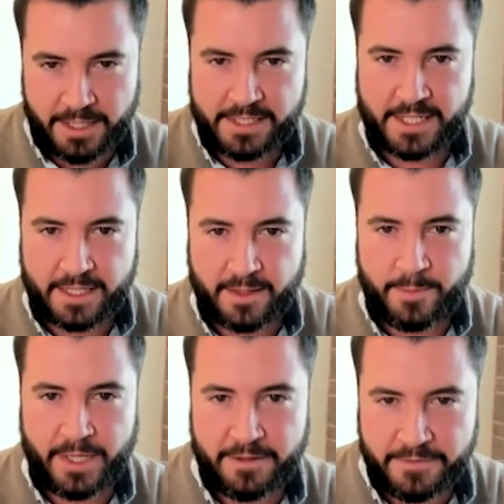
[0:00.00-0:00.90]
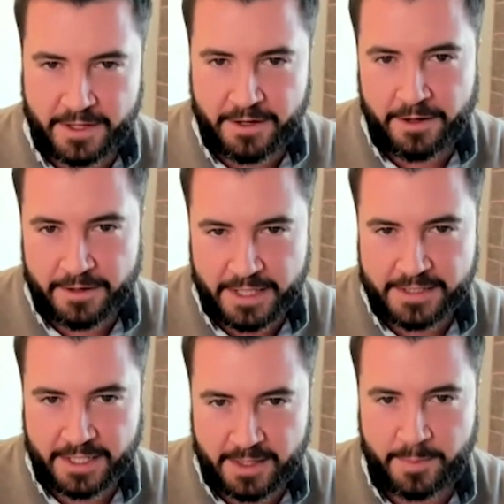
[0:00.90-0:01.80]
And that's like the bed of the car.
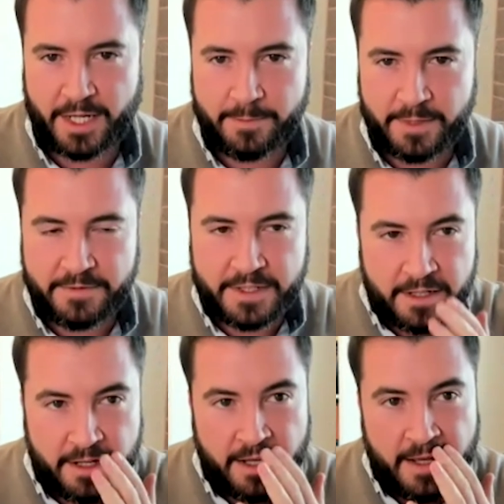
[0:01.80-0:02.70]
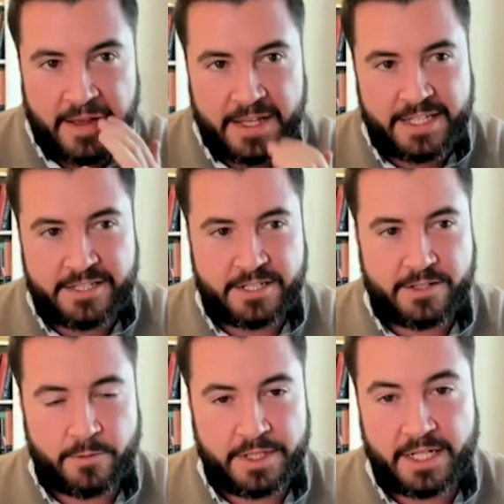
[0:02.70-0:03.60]
That's like the bottom of it. It's
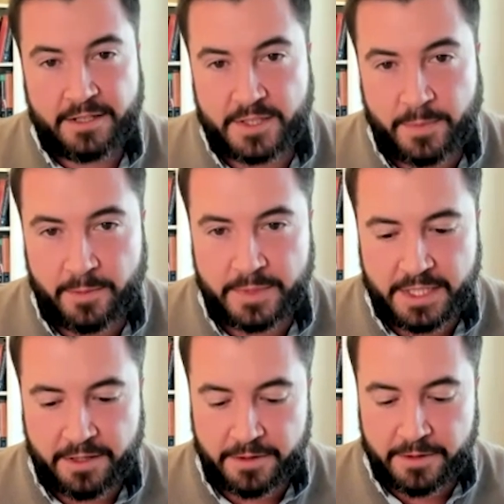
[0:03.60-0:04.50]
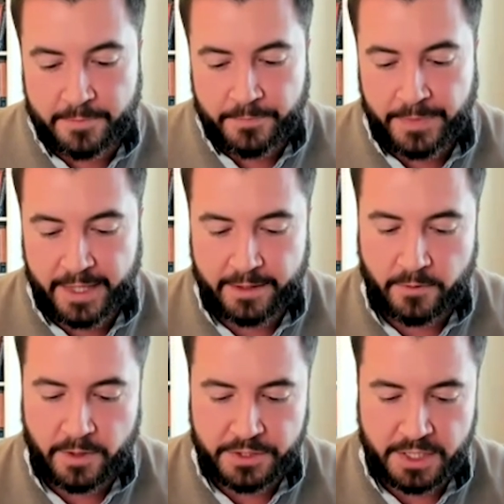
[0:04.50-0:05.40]
just a ridiculous amount of material. And
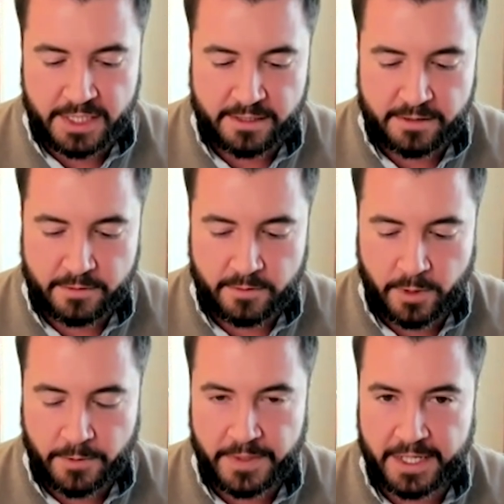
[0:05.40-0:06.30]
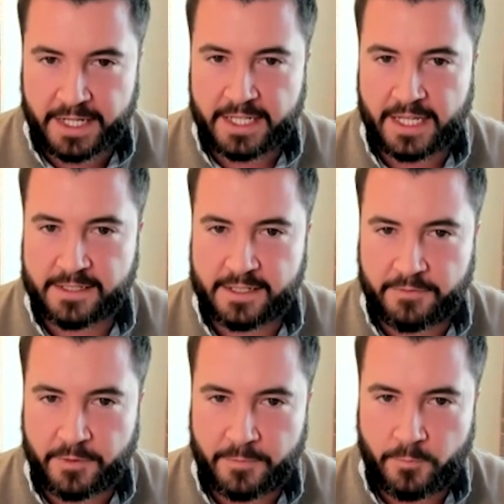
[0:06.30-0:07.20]
the question is, where are we going to get that
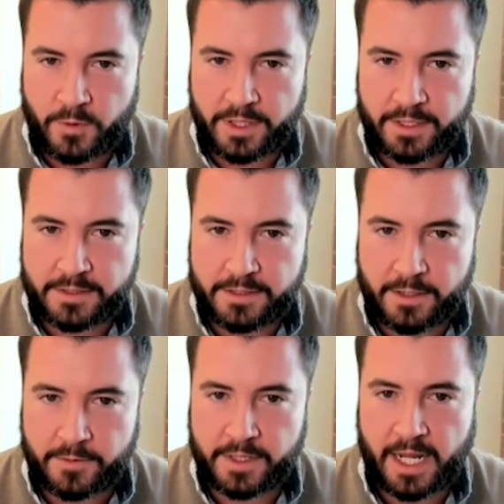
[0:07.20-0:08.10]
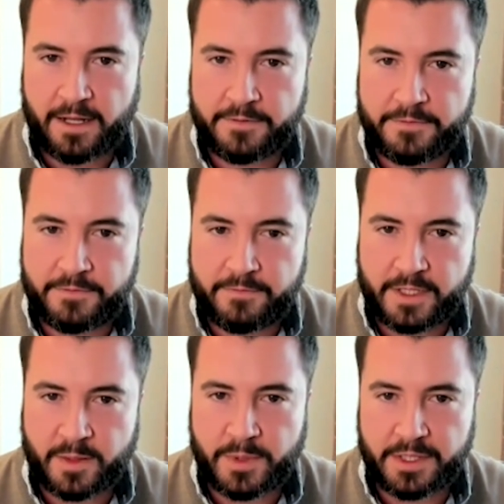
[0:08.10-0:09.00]
stuff? We, we don't have
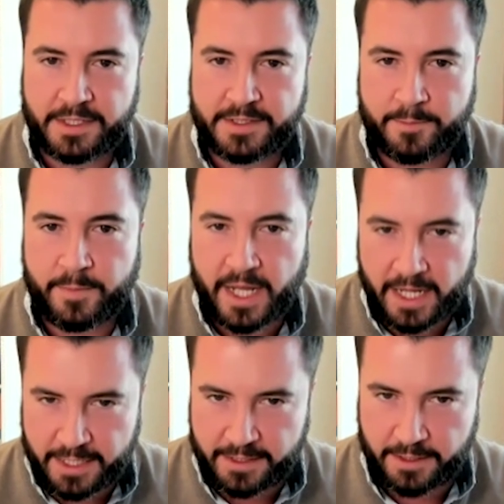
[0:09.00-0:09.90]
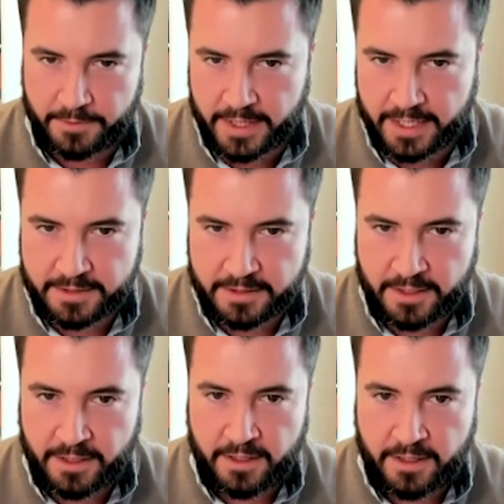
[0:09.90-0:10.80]
the ability to mine in the U S.
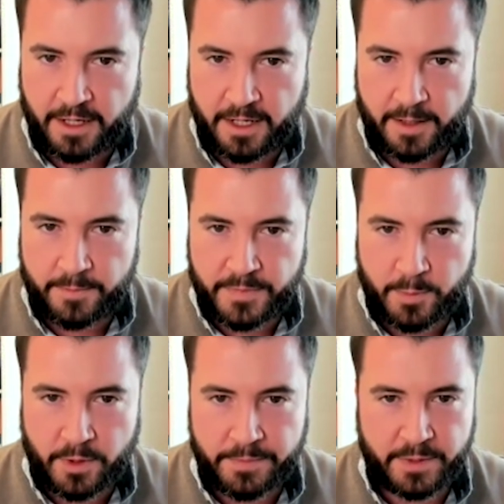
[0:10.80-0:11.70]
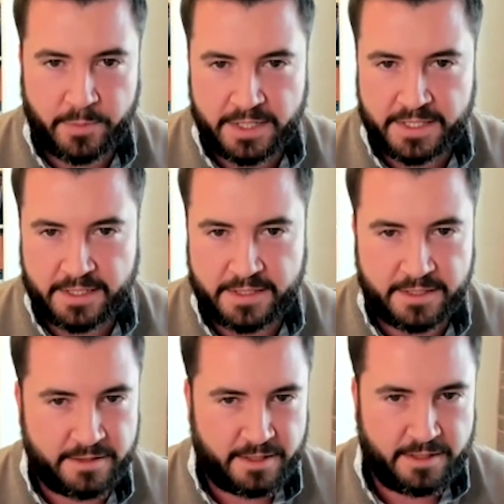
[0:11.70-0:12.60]
Um, the permitting process
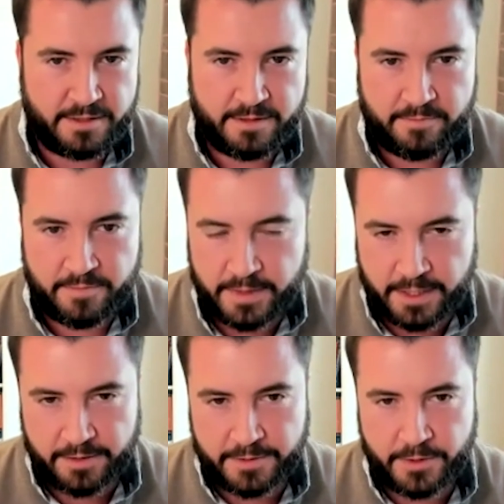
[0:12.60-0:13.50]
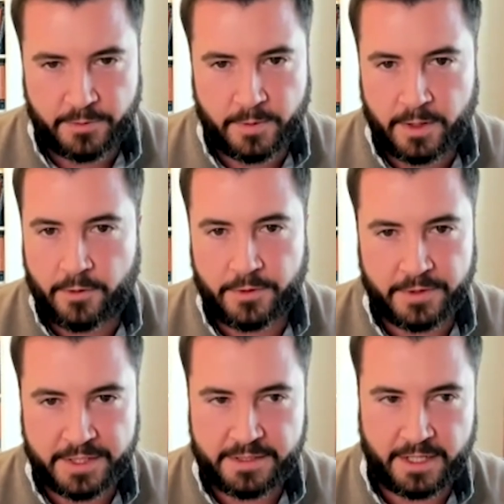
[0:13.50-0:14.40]
is, is, you know, too
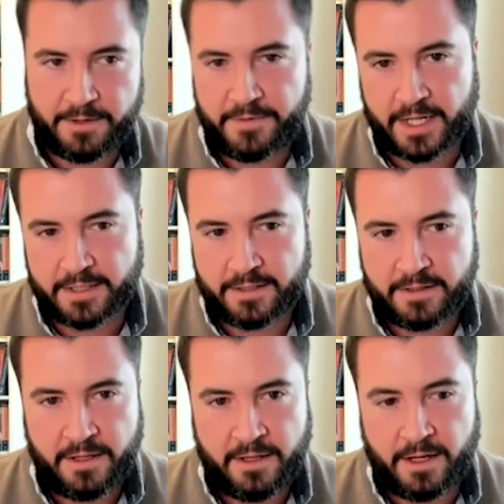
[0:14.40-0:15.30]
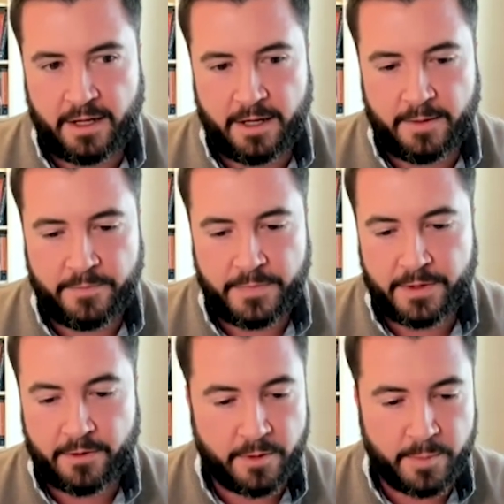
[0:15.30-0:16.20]
onerous. And in fact, um,
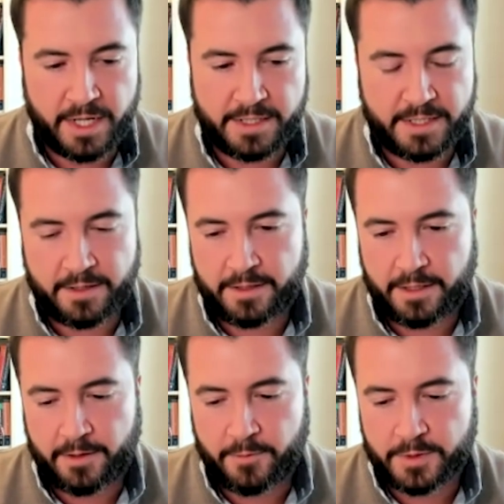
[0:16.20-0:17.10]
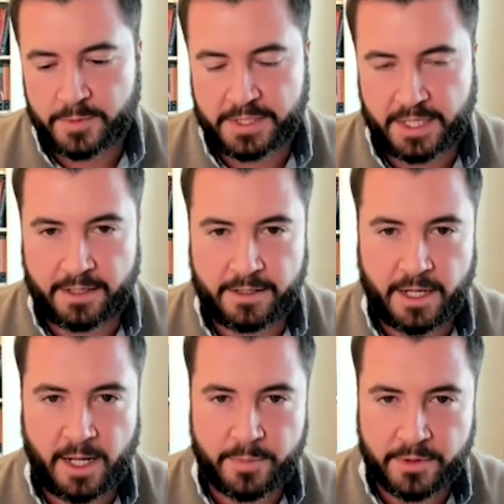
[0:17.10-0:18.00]
there are mines that, you know, we're supposed to get
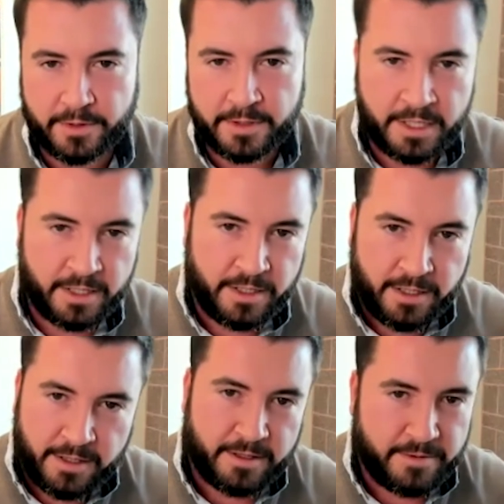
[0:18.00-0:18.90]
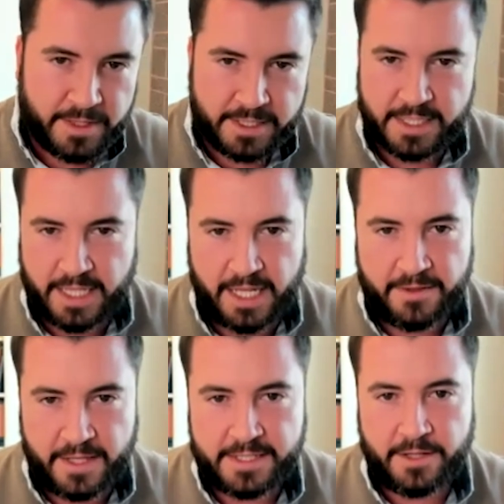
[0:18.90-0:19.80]
copper, things like
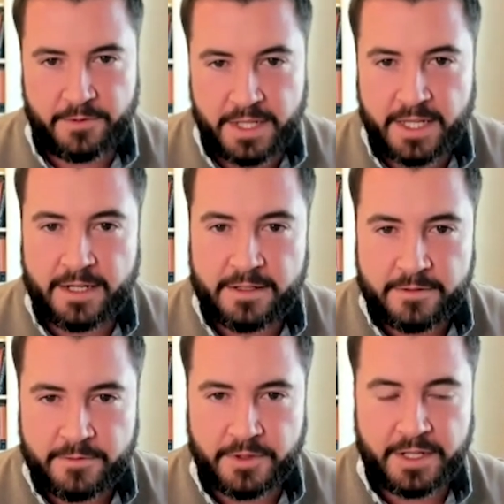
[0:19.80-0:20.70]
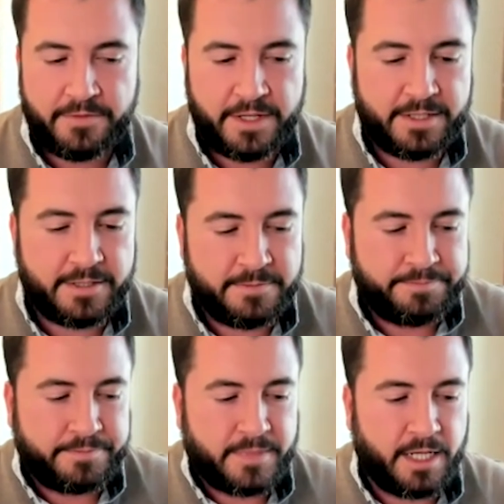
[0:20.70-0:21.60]
that, things that you need for E Vs.
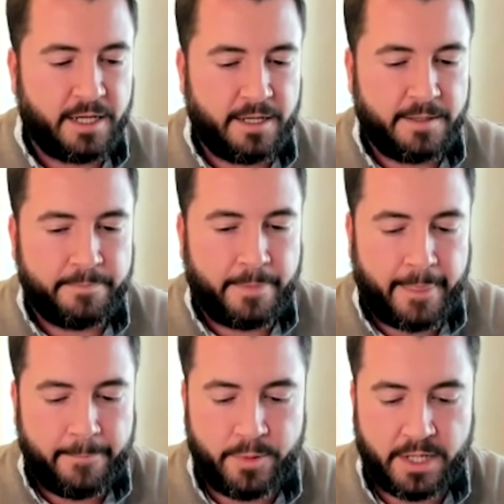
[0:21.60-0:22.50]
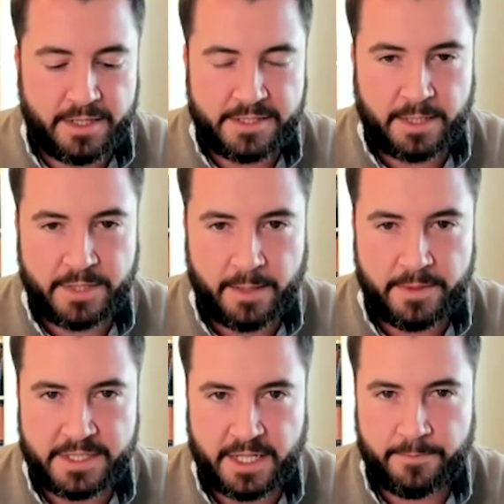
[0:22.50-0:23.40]
Um, but at the same
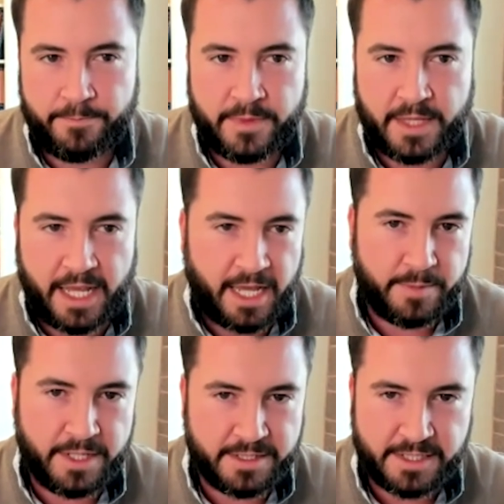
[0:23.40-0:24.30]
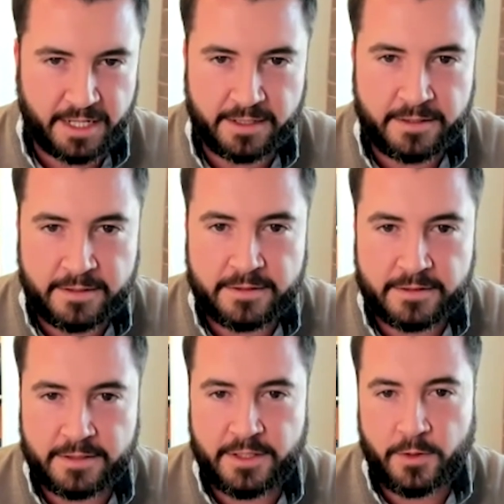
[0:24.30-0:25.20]
time, the same admin is saying,
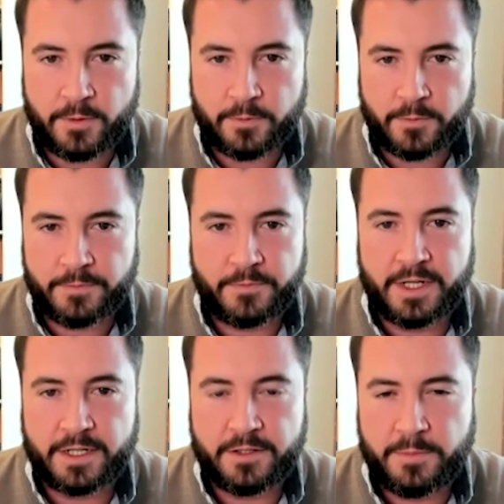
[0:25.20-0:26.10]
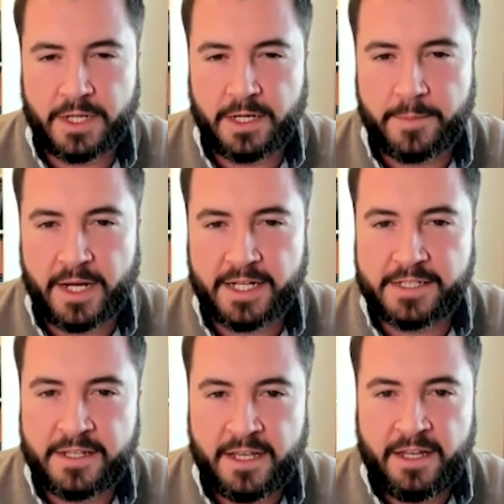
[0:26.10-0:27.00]
no, we're, we're, we're not going to open any
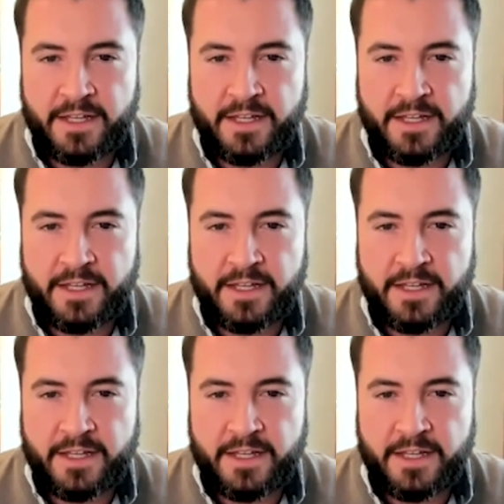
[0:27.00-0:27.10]
mines.